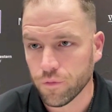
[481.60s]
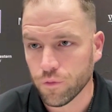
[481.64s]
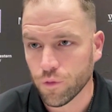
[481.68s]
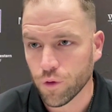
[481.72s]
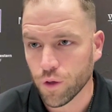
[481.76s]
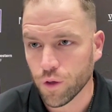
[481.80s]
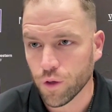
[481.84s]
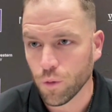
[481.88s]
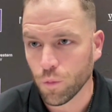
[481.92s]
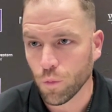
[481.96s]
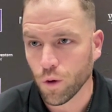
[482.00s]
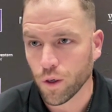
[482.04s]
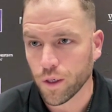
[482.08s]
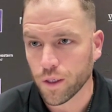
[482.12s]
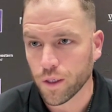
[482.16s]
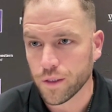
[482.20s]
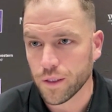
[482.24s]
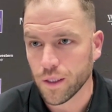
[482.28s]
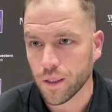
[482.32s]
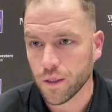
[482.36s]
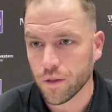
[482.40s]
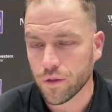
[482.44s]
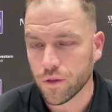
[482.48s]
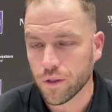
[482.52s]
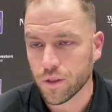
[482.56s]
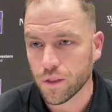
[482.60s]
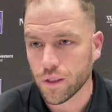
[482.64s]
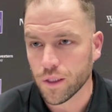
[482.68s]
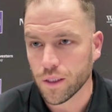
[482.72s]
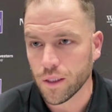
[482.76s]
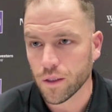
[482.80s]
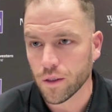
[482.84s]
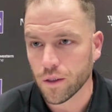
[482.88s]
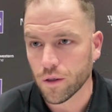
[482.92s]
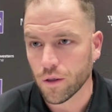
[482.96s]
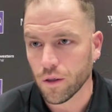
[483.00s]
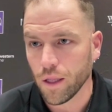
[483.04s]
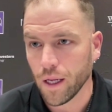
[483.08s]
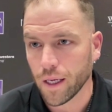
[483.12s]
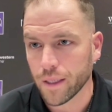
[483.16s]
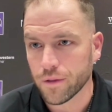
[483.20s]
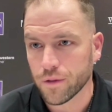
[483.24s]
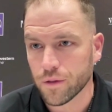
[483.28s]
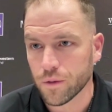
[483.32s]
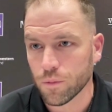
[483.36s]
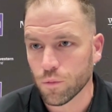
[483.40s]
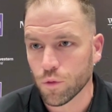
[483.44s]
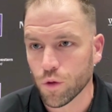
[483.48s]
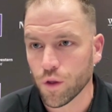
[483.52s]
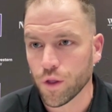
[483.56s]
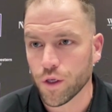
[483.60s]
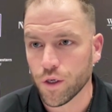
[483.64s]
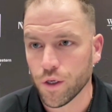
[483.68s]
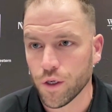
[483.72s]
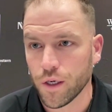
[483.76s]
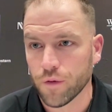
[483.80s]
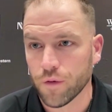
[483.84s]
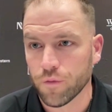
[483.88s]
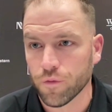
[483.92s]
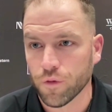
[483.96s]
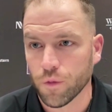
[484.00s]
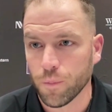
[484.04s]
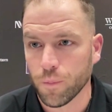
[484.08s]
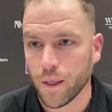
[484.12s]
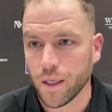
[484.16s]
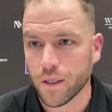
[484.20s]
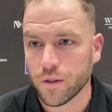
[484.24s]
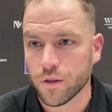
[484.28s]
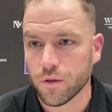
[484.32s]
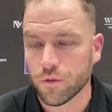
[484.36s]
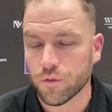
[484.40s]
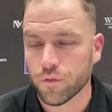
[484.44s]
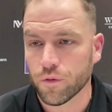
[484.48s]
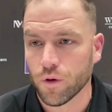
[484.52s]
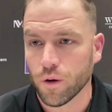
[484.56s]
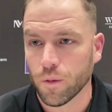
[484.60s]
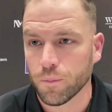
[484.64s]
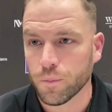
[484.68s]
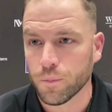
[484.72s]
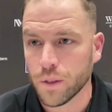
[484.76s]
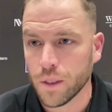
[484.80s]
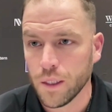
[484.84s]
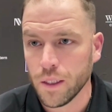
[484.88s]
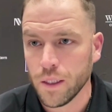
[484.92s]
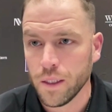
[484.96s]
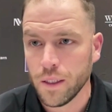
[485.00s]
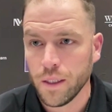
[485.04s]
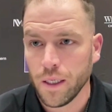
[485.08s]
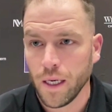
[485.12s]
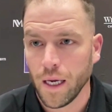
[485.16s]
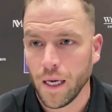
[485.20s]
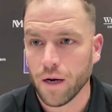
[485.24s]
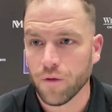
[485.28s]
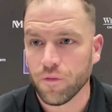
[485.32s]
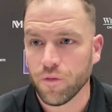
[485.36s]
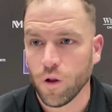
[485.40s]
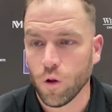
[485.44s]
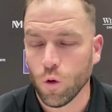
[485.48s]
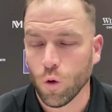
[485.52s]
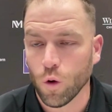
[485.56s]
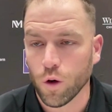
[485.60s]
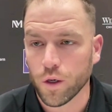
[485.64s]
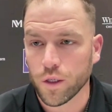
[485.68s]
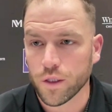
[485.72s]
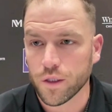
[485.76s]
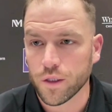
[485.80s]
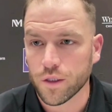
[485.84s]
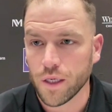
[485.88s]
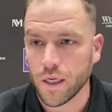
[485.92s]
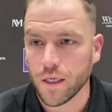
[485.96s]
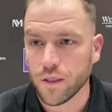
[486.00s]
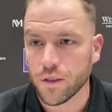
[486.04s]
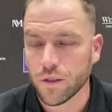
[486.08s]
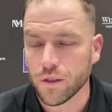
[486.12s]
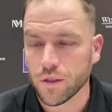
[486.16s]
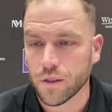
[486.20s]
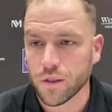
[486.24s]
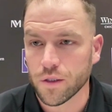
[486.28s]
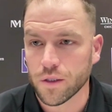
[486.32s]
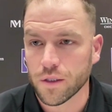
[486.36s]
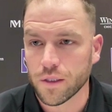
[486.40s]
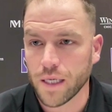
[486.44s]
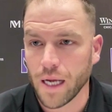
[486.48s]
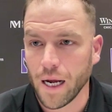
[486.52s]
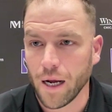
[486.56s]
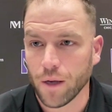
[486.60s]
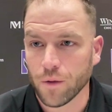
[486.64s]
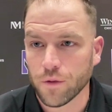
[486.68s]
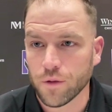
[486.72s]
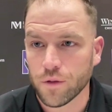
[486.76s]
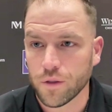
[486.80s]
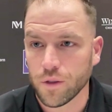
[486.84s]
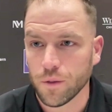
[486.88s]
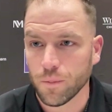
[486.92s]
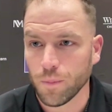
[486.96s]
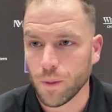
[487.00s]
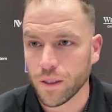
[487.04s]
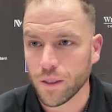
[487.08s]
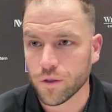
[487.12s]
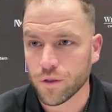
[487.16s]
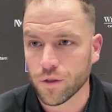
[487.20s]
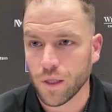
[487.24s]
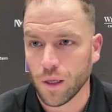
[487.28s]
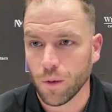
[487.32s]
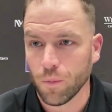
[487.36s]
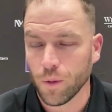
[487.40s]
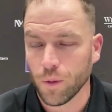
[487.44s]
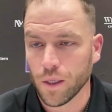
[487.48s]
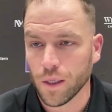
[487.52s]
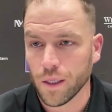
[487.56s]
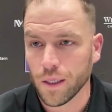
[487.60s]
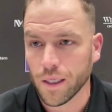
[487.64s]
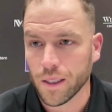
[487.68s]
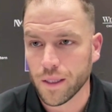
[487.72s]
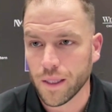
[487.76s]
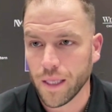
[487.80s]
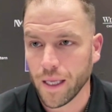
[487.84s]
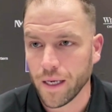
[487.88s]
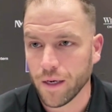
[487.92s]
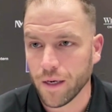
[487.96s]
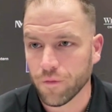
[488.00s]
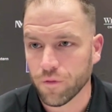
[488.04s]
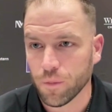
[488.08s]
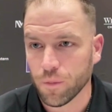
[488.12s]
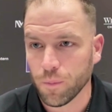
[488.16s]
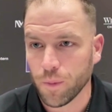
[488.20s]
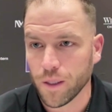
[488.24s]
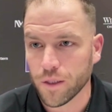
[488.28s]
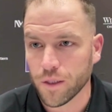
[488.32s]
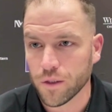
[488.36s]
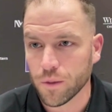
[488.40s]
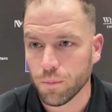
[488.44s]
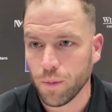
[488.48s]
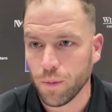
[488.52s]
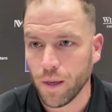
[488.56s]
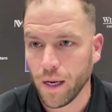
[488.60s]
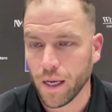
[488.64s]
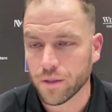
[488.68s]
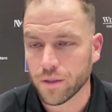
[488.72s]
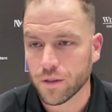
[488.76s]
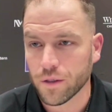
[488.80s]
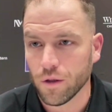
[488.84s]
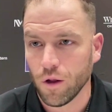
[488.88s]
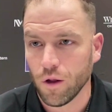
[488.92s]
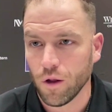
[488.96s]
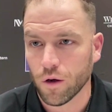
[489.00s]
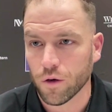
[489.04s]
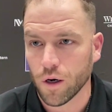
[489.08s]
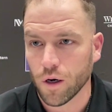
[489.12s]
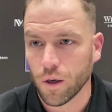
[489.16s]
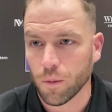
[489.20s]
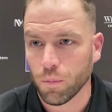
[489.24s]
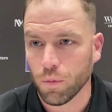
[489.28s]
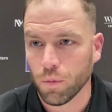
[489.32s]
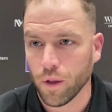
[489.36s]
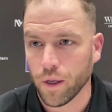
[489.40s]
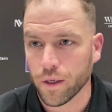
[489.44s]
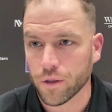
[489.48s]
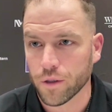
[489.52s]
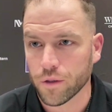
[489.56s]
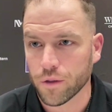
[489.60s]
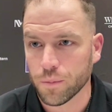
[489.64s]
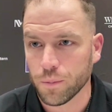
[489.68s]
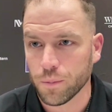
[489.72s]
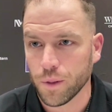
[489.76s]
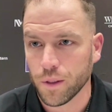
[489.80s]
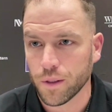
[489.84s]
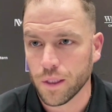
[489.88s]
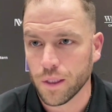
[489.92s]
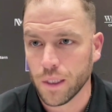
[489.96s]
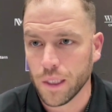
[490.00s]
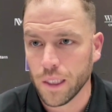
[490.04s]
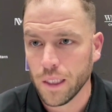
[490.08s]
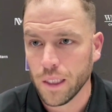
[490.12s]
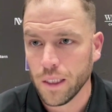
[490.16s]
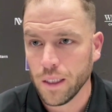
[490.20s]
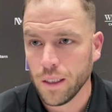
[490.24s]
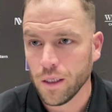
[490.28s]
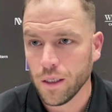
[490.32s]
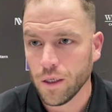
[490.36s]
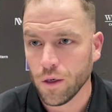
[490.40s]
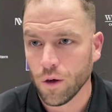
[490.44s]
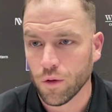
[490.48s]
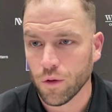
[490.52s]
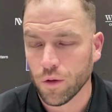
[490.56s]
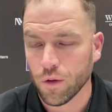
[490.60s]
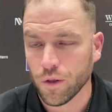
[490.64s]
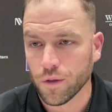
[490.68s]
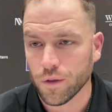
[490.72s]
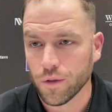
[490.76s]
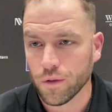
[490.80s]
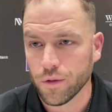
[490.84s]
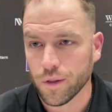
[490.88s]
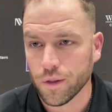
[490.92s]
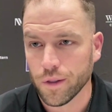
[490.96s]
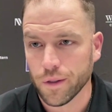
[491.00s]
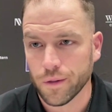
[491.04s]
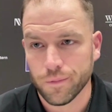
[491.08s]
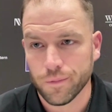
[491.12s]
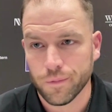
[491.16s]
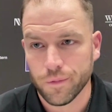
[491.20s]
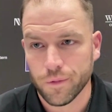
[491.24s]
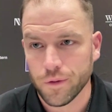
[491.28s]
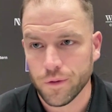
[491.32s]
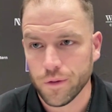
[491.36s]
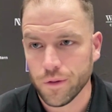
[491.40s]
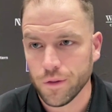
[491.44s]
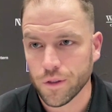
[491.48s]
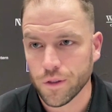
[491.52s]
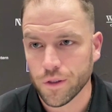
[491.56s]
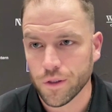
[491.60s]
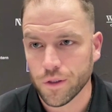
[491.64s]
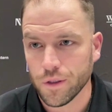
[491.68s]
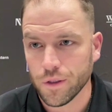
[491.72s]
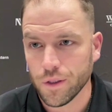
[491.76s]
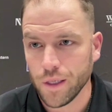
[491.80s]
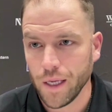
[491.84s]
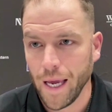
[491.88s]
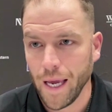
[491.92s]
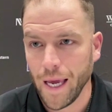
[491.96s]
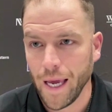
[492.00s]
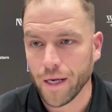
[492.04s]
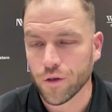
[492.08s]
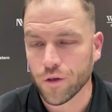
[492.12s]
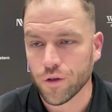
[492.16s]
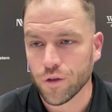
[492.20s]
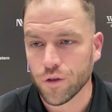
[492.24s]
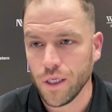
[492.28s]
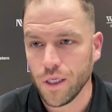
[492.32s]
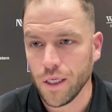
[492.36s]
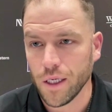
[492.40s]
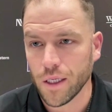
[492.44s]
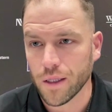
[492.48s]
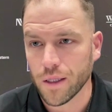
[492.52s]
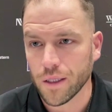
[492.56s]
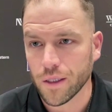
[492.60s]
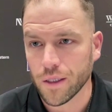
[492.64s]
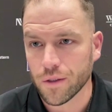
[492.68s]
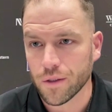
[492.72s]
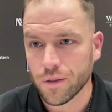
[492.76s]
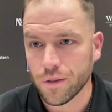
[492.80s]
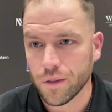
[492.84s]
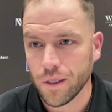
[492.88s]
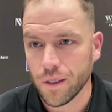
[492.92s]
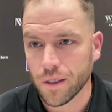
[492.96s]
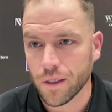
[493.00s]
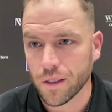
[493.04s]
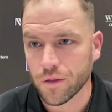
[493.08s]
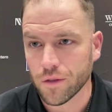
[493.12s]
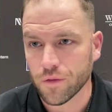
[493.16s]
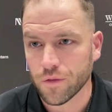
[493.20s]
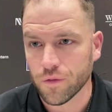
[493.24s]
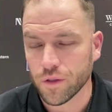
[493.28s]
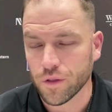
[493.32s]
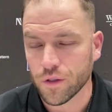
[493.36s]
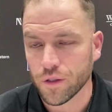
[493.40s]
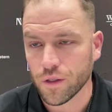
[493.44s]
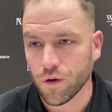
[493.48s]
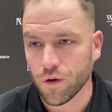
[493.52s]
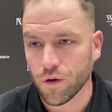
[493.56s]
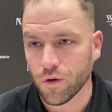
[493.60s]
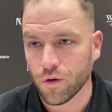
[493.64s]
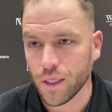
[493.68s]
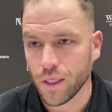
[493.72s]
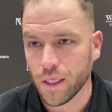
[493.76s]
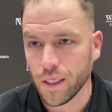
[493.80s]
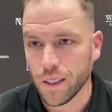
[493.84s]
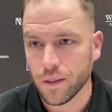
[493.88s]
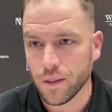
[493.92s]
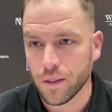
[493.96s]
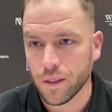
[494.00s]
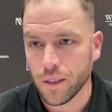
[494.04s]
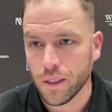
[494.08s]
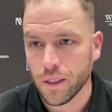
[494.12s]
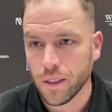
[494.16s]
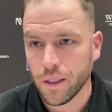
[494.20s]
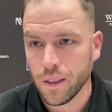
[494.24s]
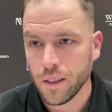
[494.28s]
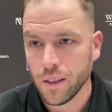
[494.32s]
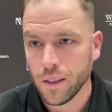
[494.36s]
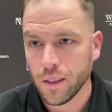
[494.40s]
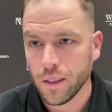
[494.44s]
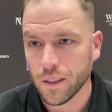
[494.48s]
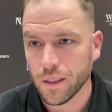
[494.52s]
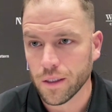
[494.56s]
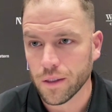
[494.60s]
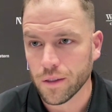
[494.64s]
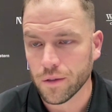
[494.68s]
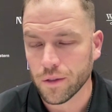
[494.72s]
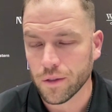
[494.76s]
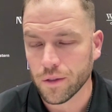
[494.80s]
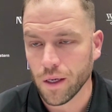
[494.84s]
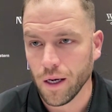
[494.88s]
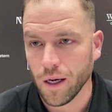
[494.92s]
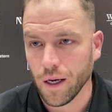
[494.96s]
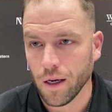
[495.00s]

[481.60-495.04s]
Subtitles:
really working diligently to collect some really good information from NFL organizations and scouts to make sure that we can get that information passed along to our players. But, you know, the just energy in this facility is